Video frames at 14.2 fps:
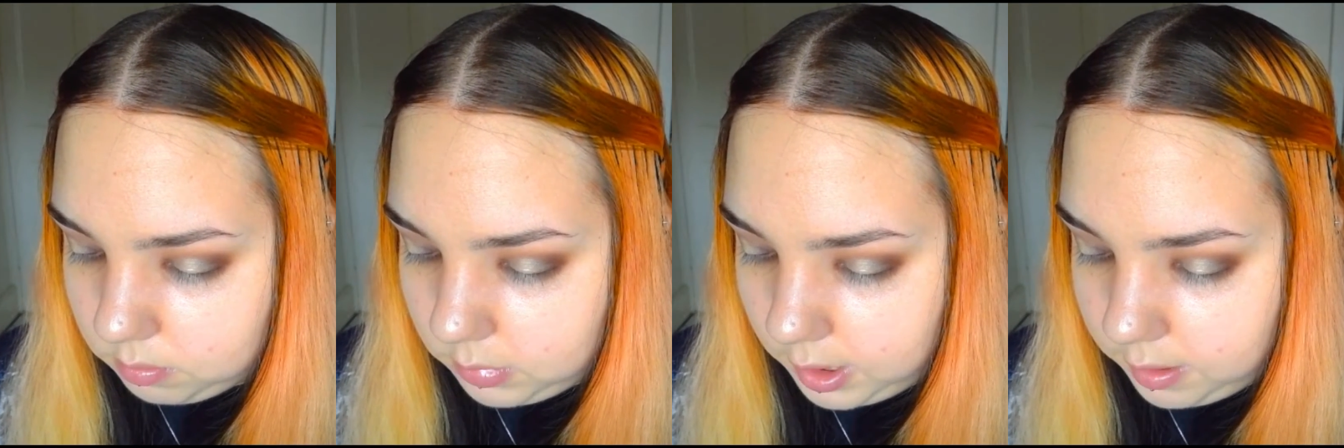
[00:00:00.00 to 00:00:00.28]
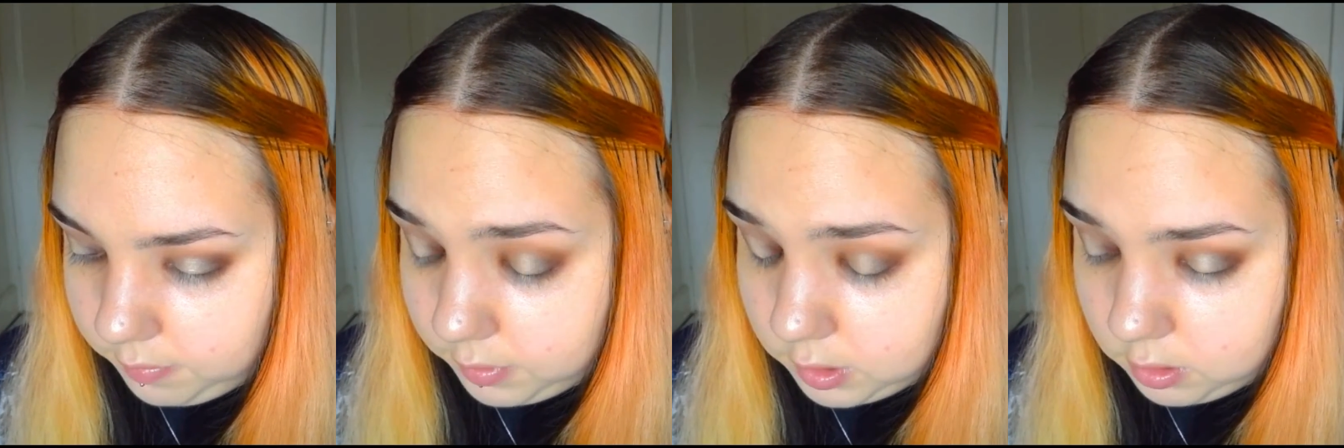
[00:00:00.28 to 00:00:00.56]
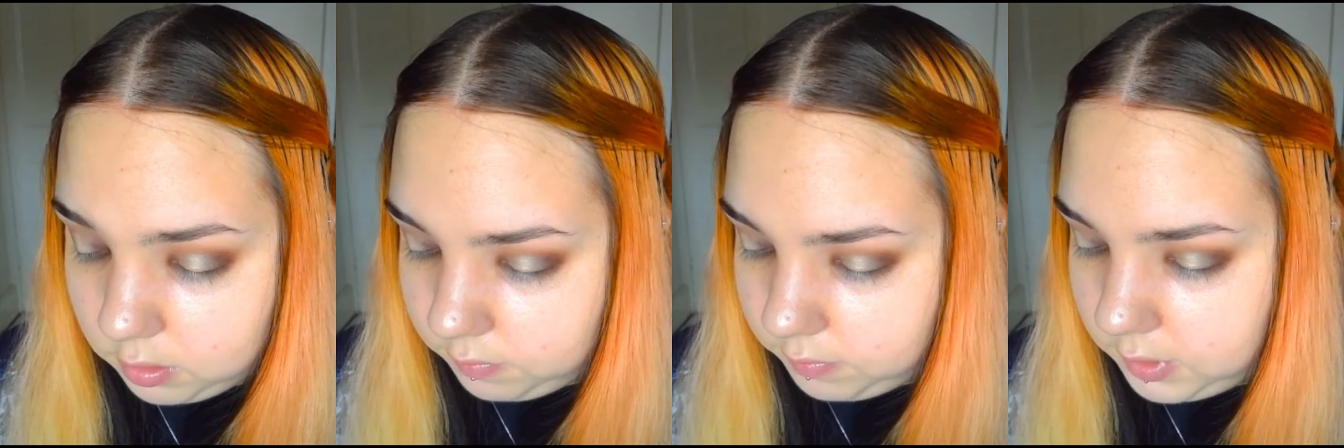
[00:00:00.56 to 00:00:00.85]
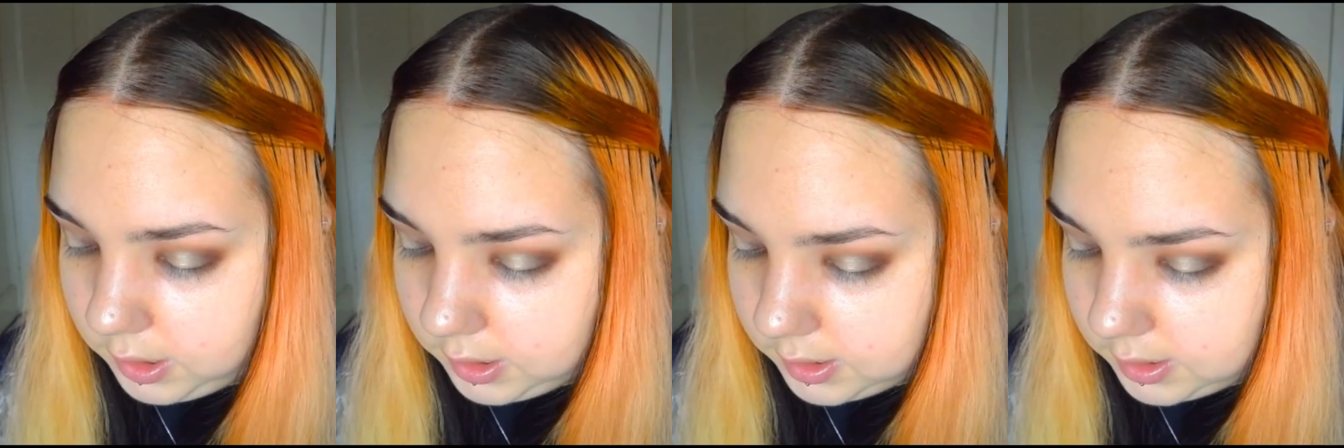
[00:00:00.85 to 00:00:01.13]
have heard of
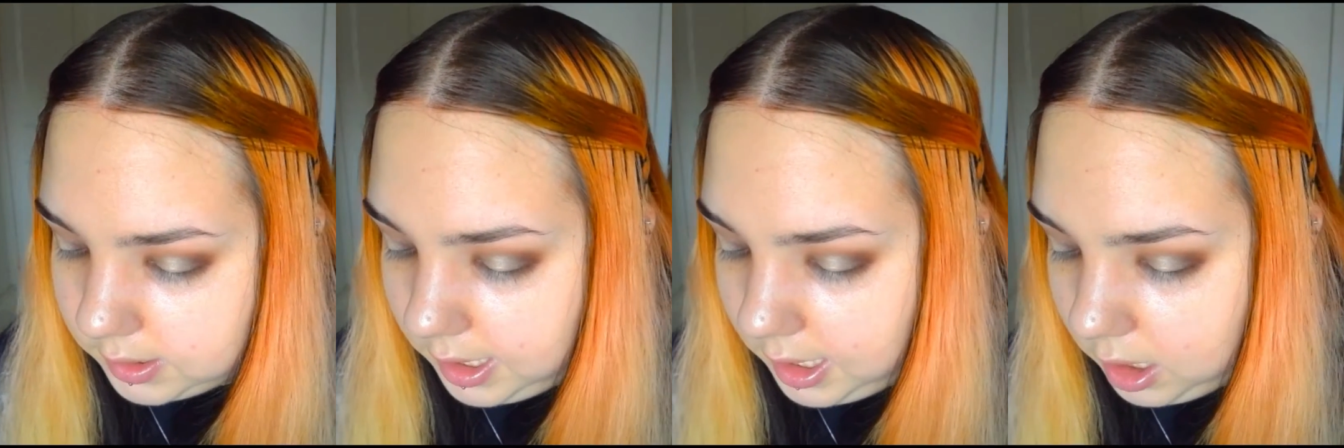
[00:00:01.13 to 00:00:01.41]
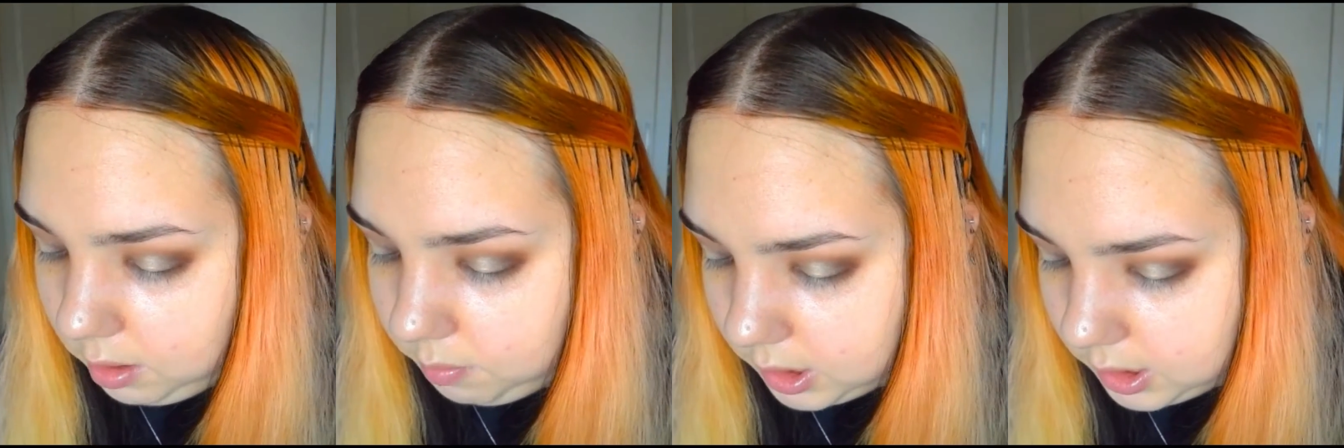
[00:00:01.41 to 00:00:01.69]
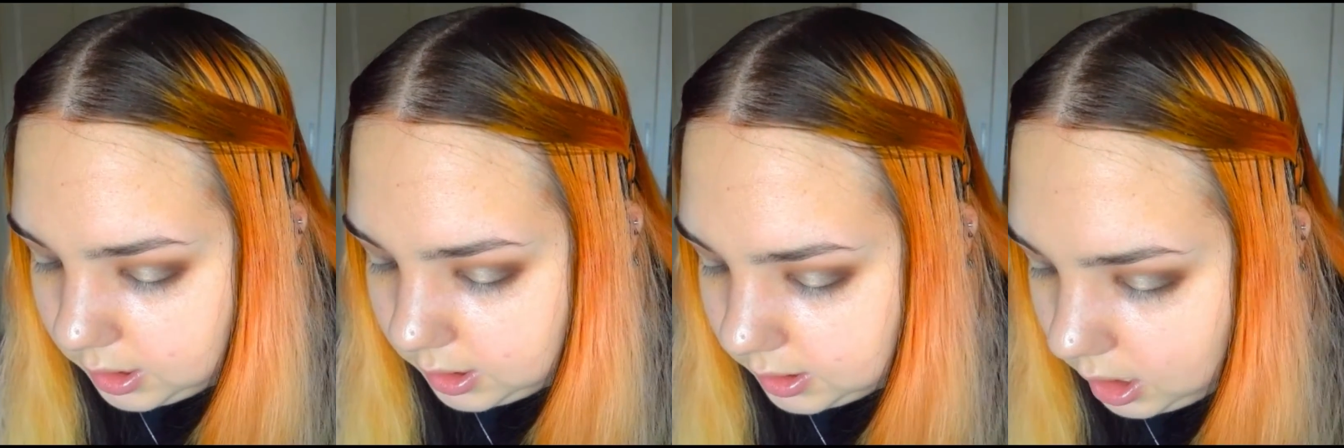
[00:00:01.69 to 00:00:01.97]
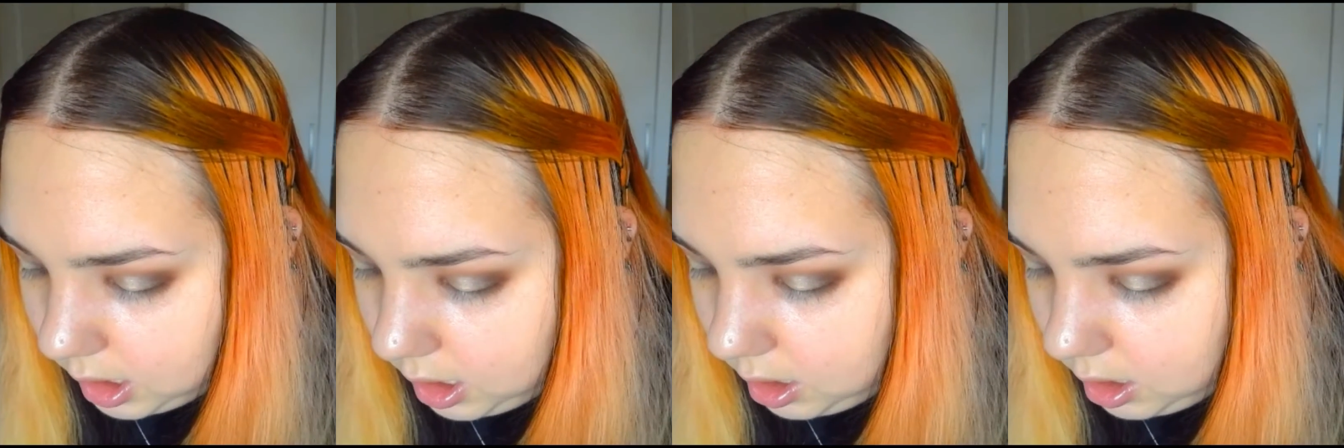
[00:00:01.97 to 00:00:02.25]
this name, because
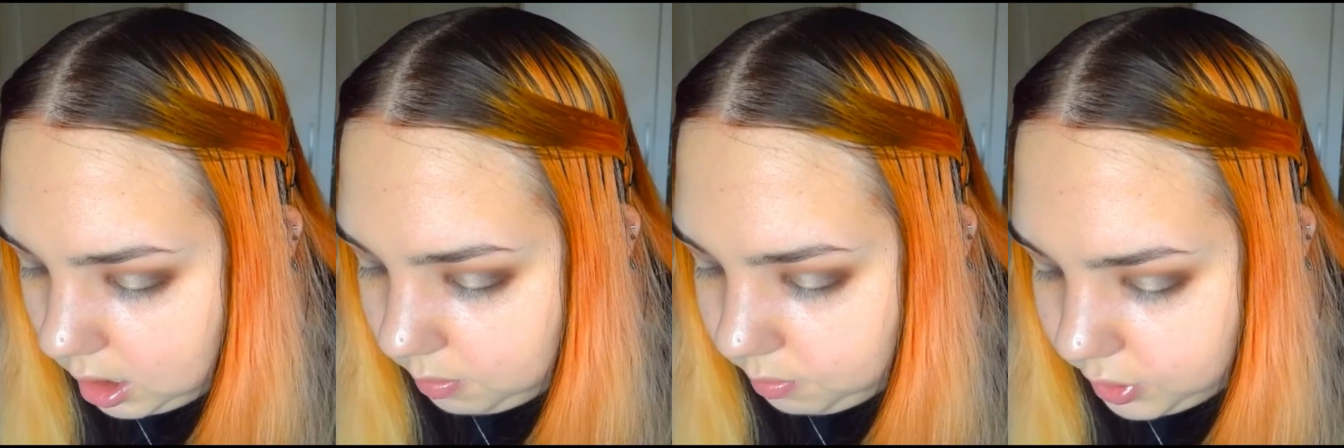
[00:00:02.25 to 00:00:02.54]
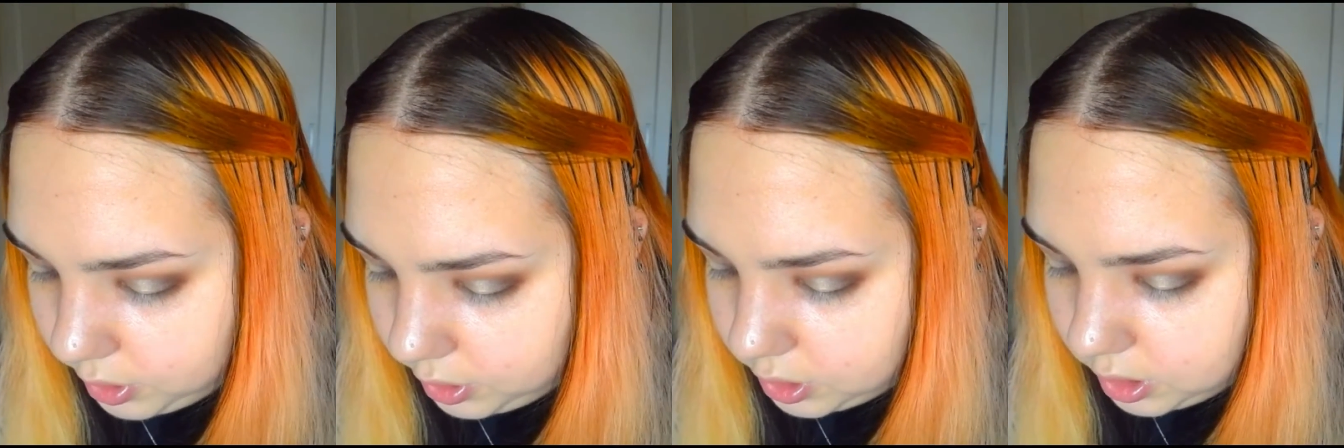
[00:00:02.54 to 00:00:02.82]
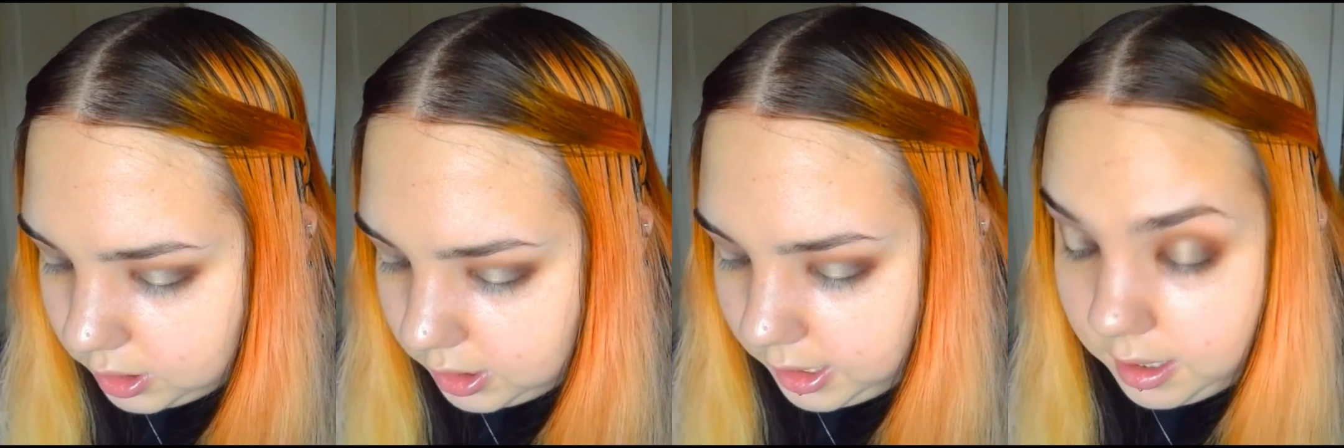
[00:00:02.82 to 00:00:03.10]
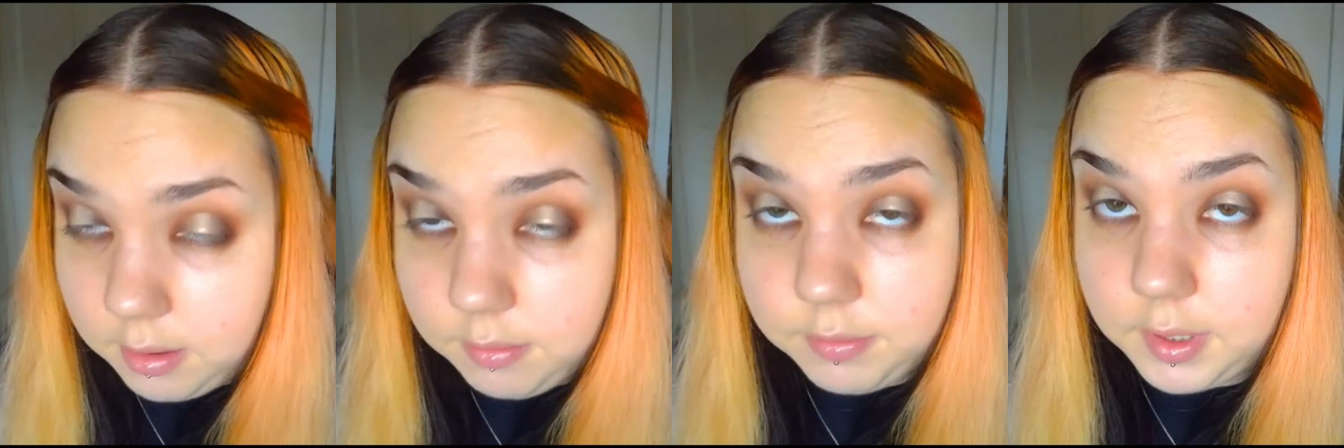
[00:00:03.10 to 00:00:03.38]
I'm pretty sure they
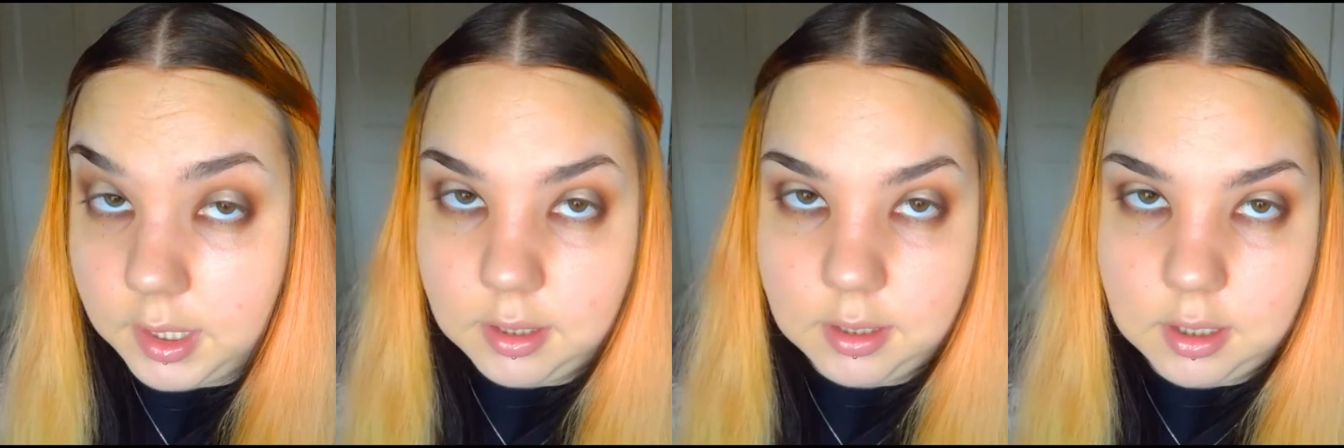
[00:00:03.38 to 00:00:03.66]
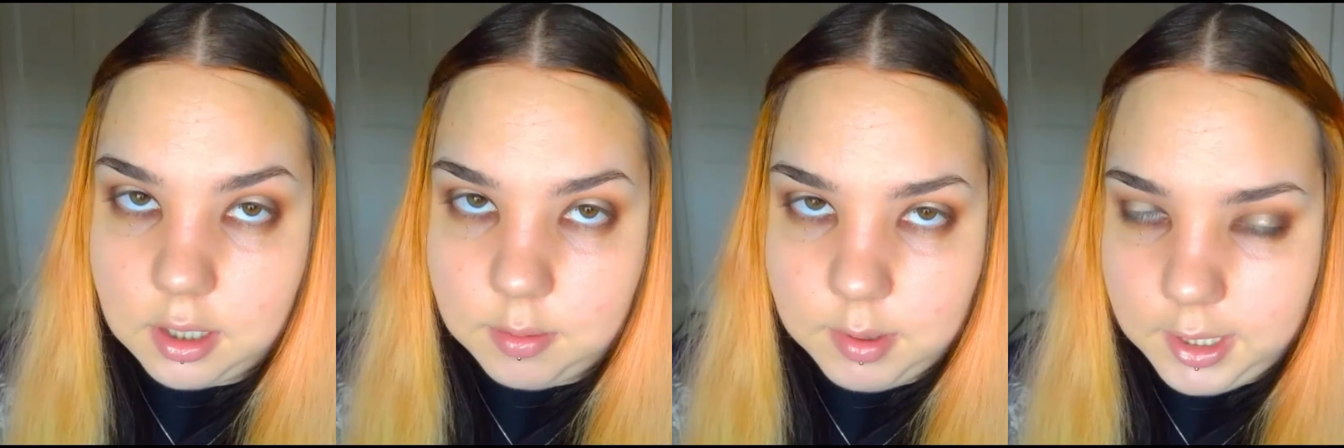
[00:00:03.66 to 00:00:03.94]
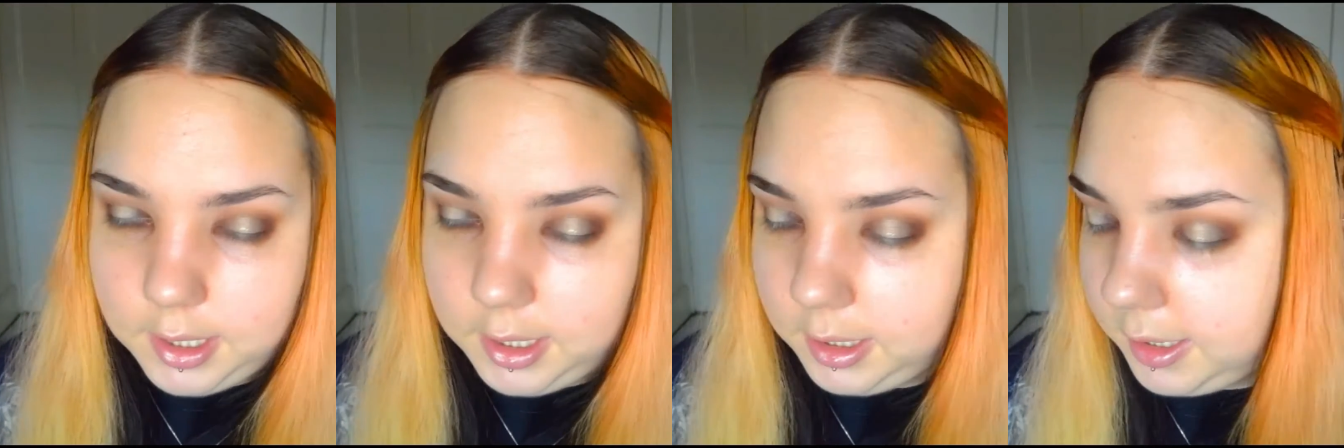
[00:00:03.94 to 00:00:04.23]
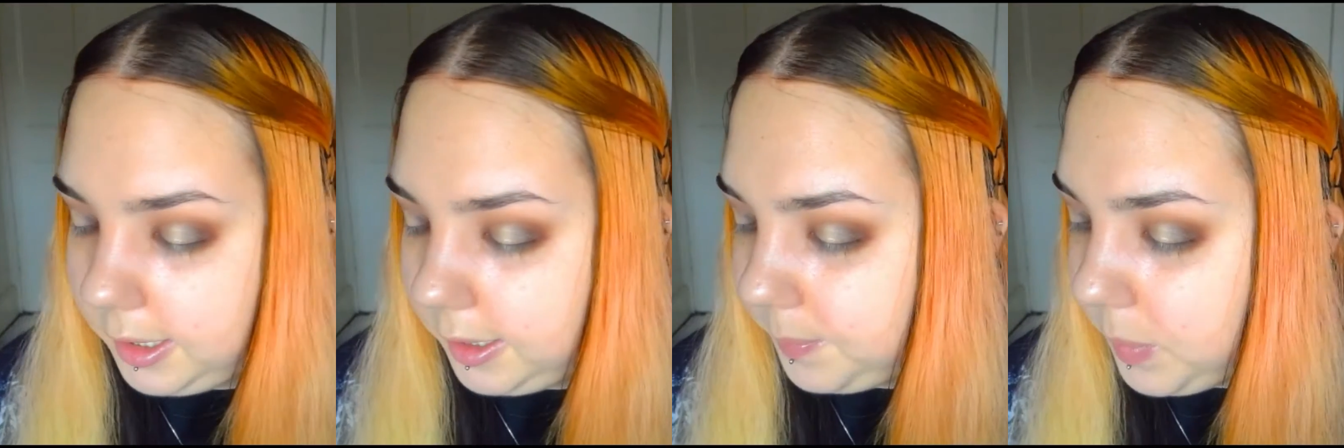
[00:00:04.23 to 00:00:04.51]
have Kitten Karma
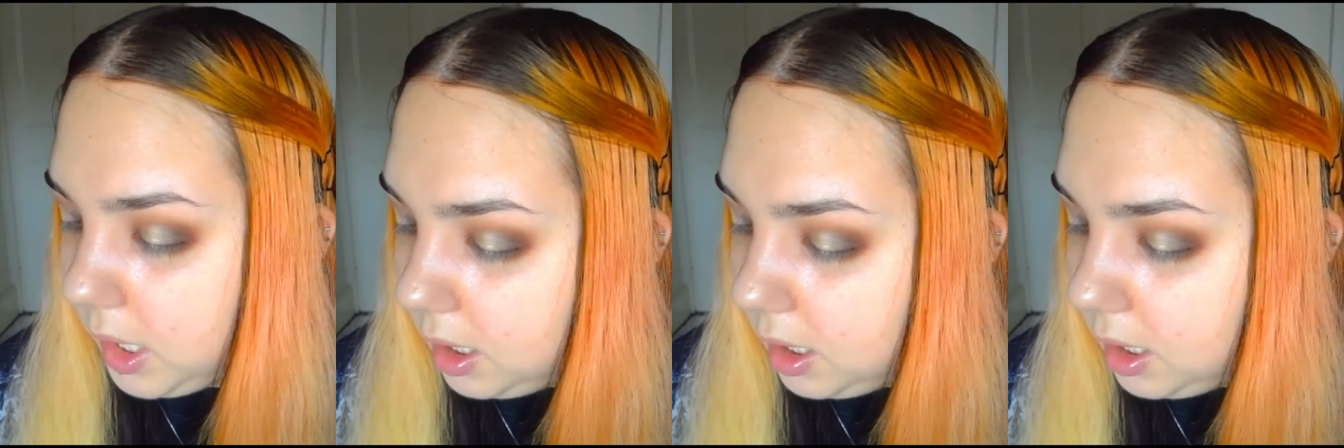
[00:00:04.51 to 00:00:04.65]
anything.